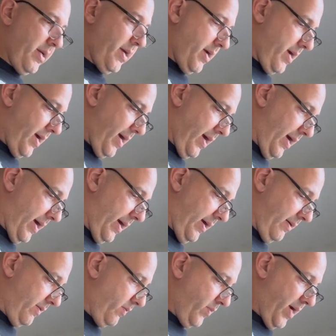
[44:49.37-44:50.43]

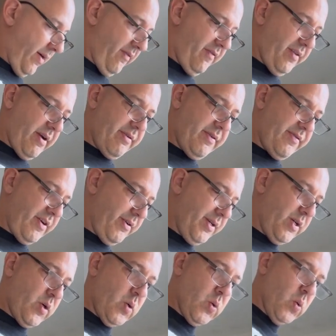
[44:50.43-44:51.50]
Wow, very, very
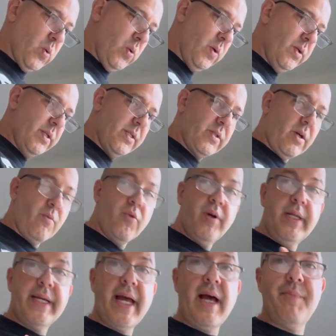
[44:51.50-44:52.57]
cool. So I'm
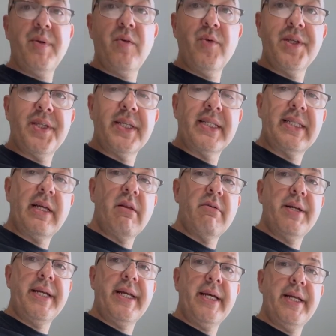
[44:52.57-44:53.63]
really happy with this seller.
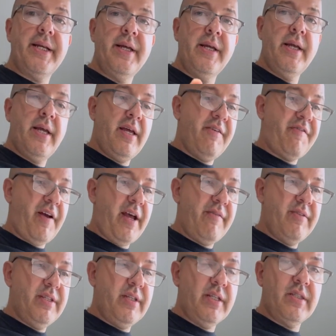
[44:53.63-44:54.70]
And again, if I
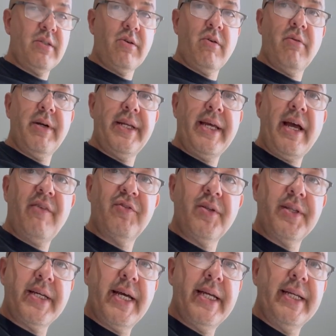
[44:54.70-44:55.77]
haven't done so already after
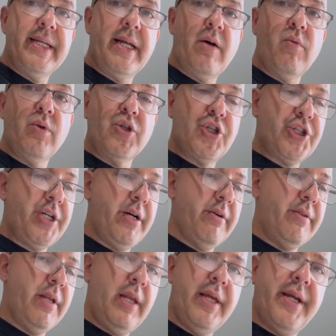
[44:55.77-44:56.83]
the edit, I will
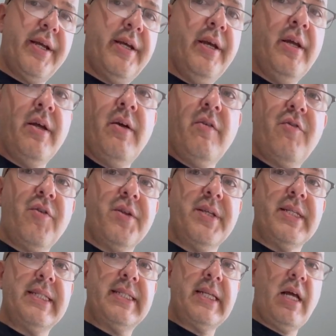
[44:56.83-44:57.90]
share the link for
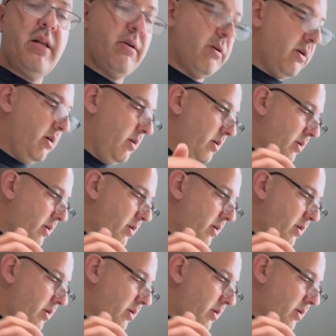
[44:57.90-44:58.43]
this seller.